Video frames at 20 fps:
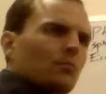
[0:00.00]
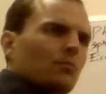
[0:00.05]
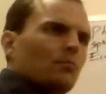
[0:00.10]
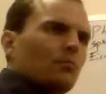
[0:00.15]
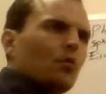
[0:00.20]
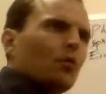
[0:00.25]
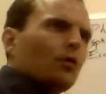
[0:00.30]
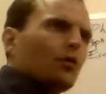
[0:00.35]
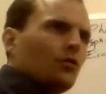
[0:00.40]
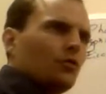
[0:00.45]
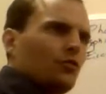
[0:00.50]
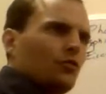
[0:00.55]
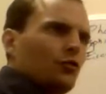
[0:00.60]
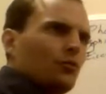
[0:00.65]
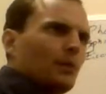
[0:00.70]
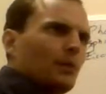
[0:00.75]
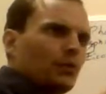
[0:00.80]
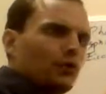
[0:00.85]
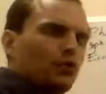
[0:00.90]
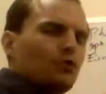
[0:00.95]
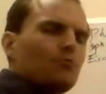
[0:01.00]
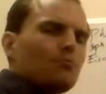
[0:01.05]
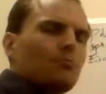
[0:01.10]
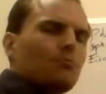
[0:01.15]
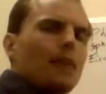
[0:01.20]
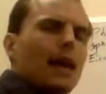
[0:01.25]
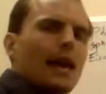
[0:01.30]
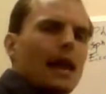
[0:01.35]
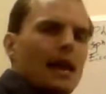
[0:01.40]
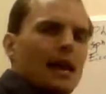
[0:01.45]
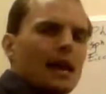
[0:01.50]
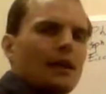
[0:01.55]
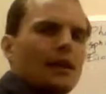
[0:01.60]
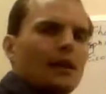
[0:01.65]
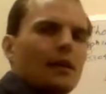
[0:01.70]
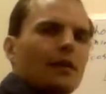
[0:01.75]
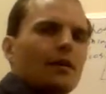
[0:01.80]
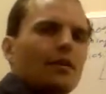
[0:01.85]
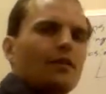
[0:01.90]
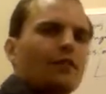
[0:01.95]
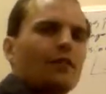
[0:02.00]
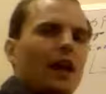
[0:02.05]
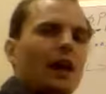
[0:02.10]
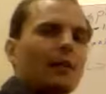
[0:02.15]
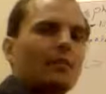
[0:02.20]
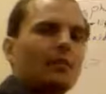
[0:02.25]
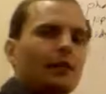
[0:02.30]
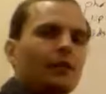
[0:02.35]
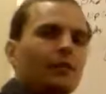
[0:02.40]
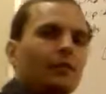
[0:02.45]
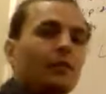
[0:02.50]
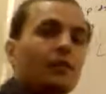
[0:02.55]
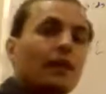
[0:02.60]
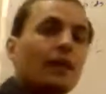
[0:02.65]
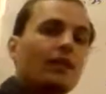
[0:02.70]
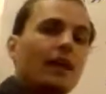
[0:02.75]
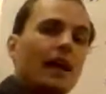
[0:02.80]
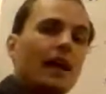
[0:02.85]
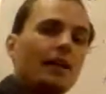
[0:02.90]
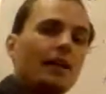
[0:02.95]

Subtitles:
more than two, but two main families of